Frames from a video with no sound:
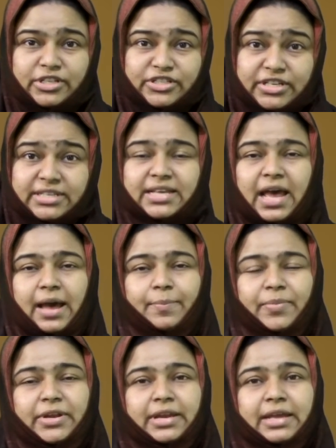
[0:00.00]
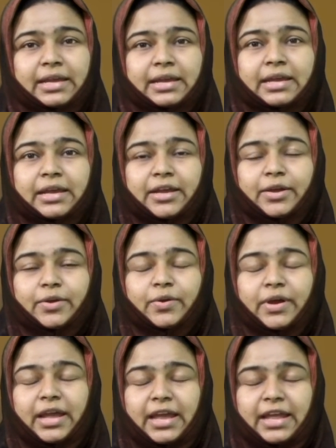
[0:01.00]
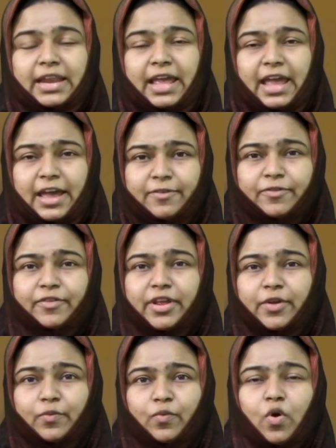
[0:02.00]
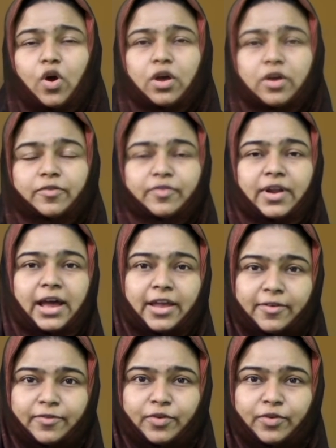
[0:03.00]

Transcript: is happening, in every walk of life.